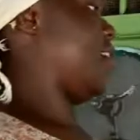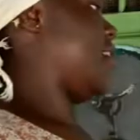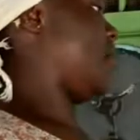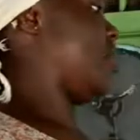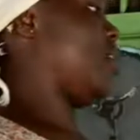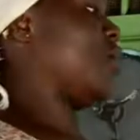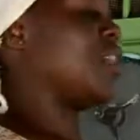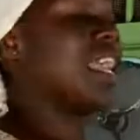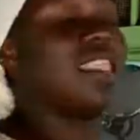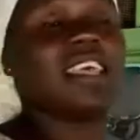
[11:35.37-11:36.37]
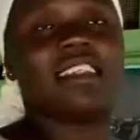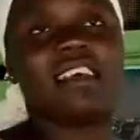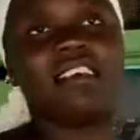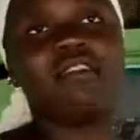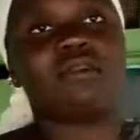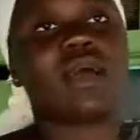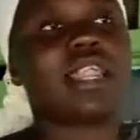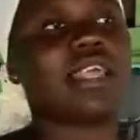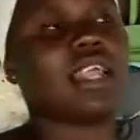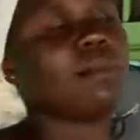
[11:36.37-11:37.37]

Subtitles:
Then when you get the tense, you are in a